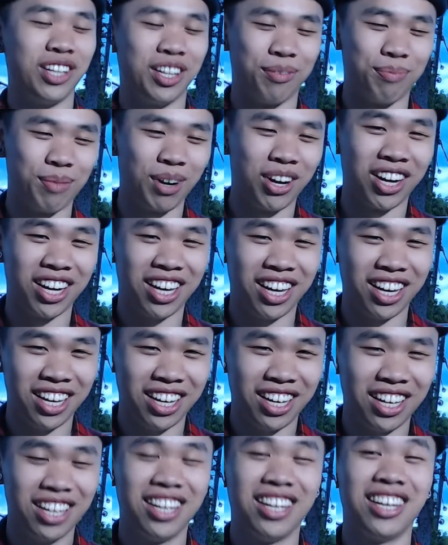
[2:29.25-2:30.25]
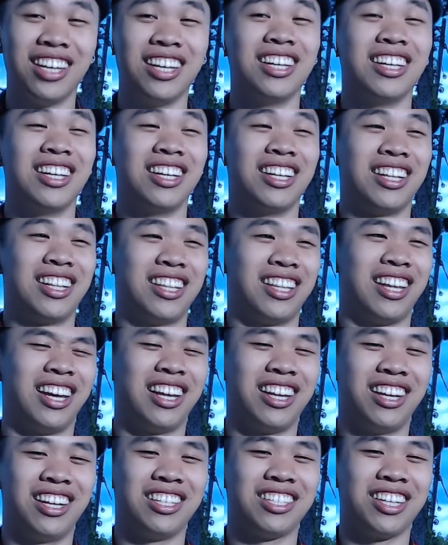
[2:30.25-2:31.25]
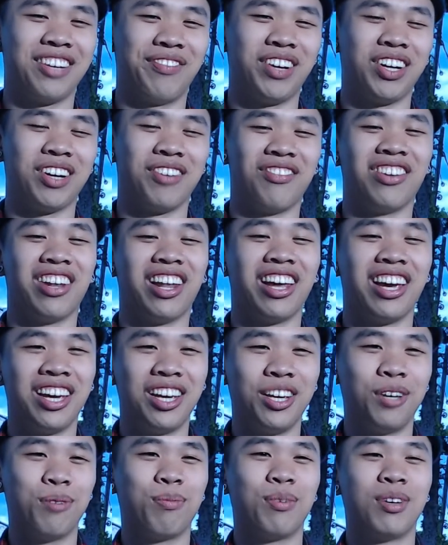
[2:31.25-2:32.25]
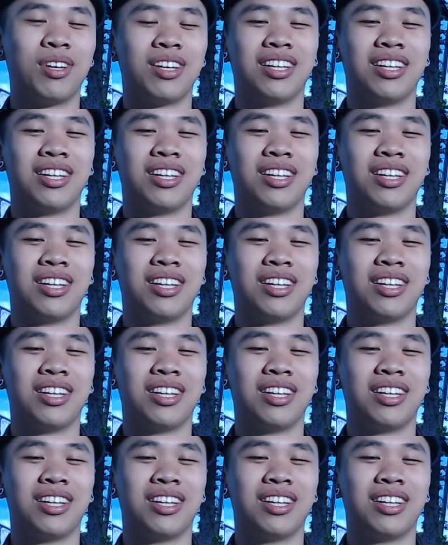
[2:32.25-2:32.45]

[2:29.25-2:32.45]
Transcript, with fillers: the market. Yeah, then it's gonna be lame. They're